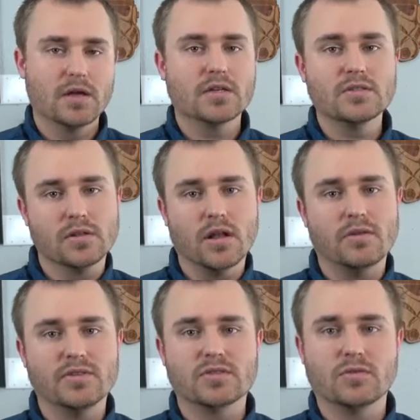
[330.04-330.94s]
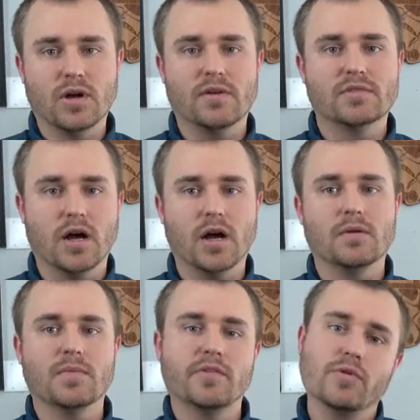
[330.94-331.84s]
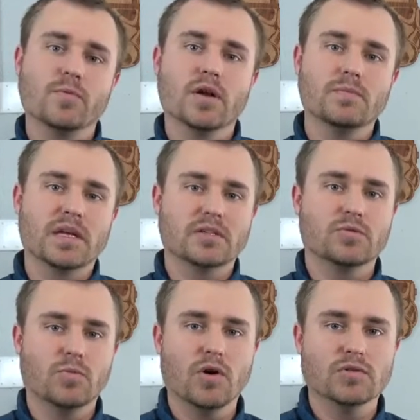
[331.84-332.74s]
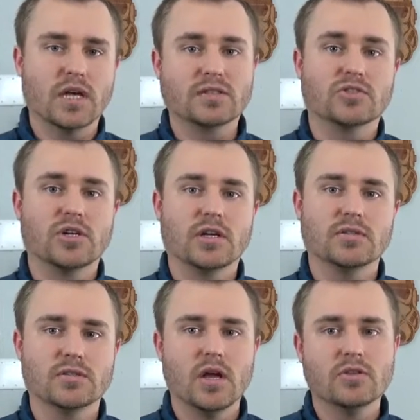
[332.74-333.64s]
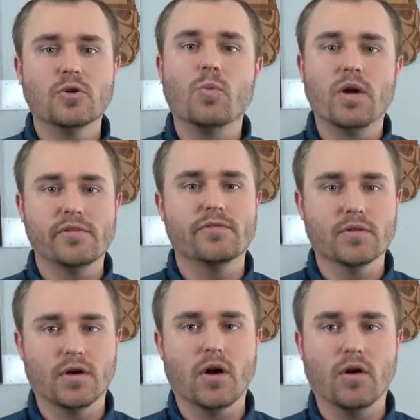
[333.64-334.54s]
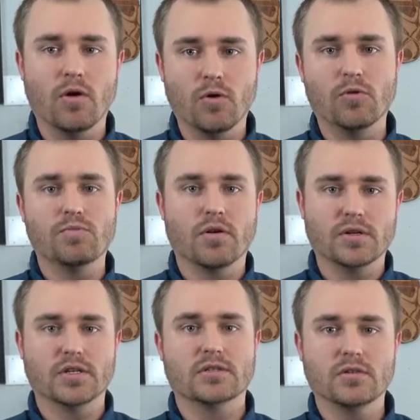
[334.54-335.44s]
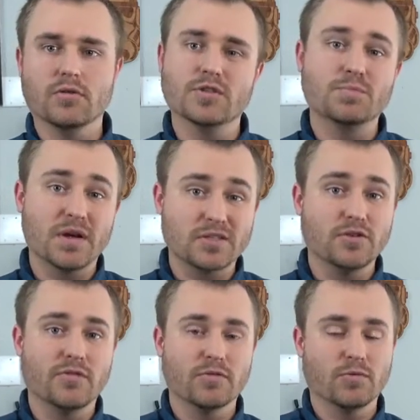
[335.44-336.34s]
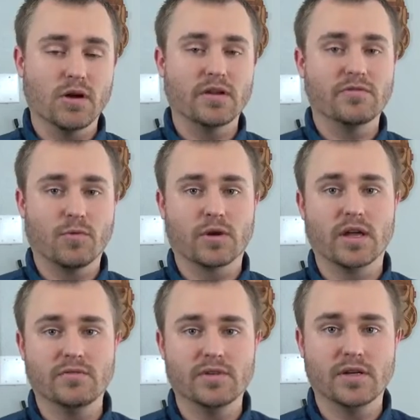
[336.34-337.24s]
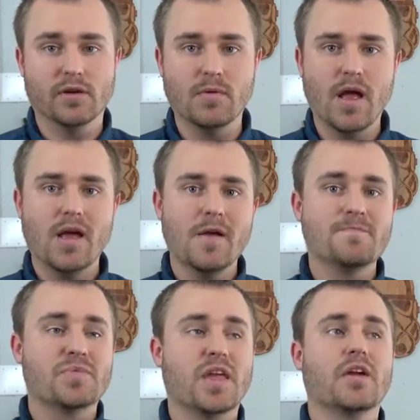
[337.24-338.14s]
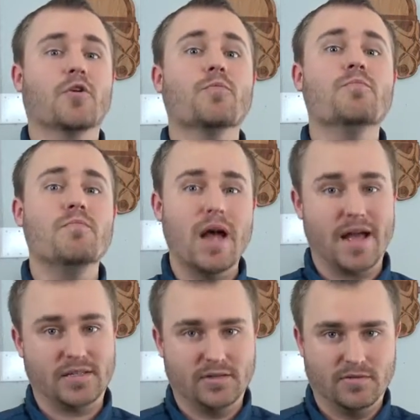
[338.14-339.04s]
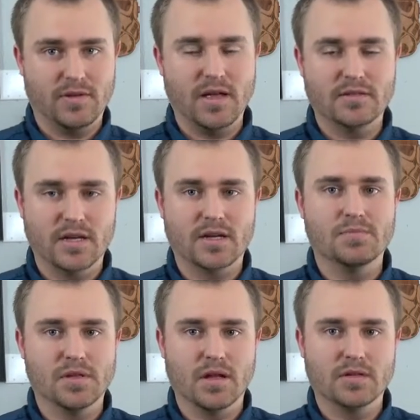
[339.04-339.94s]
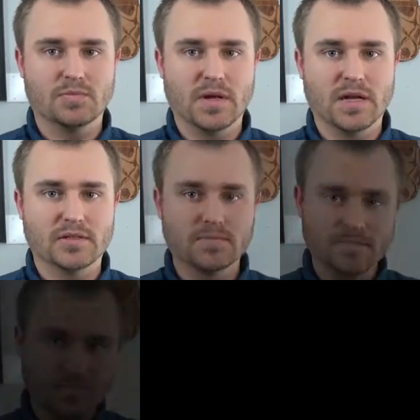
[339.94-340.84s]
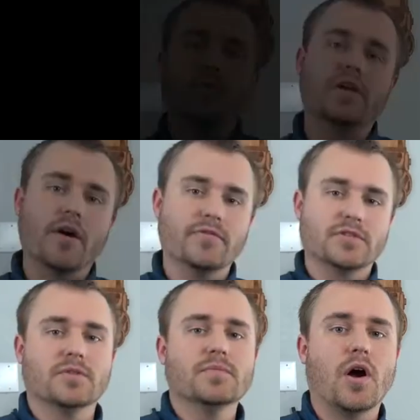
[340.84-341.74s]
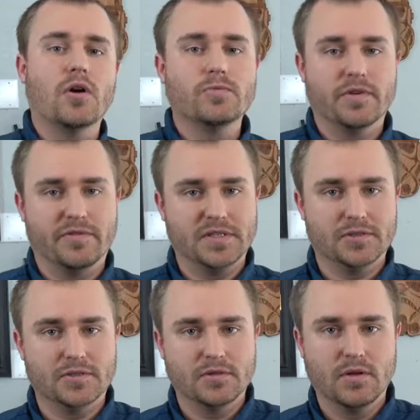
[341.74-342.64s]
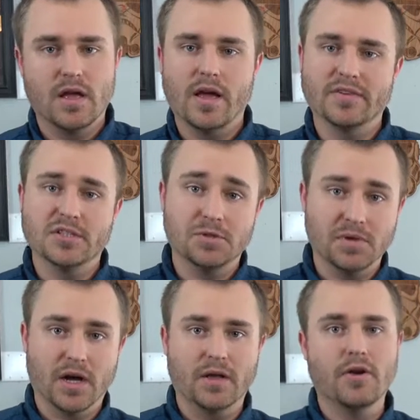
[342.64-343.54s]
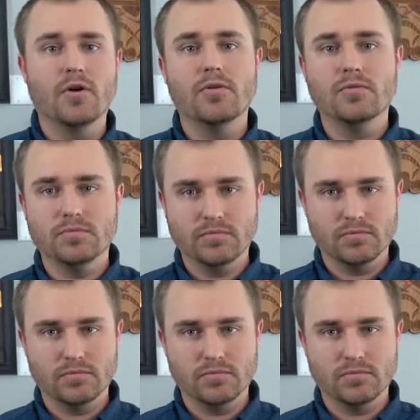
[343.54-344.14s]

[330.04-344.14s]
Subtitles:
Because a lot of us don't have time, if we want to make a small text change, to wait for a whole project to load, especially if you're running 4K video. They are massive and take up a lot of space. We covered some of the hardware features, having GPIO,